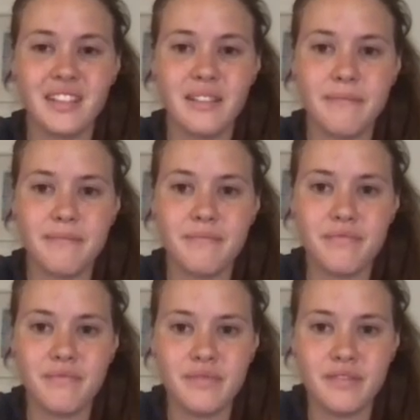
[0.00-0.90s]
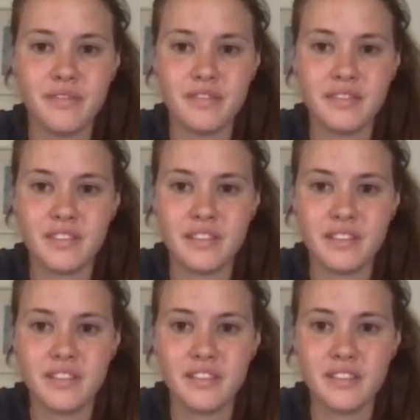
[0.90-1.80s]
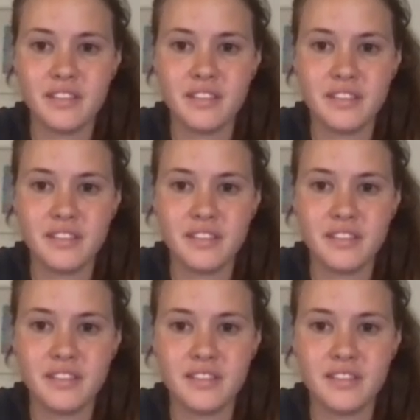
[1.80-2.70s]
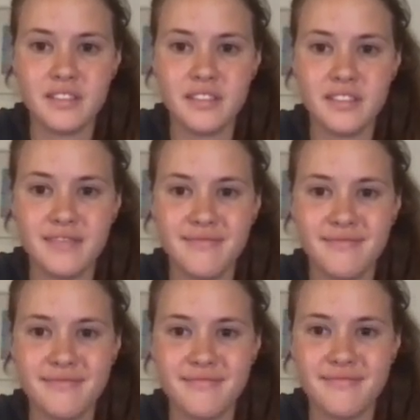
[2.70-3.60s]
No words are spoken by the person on screen.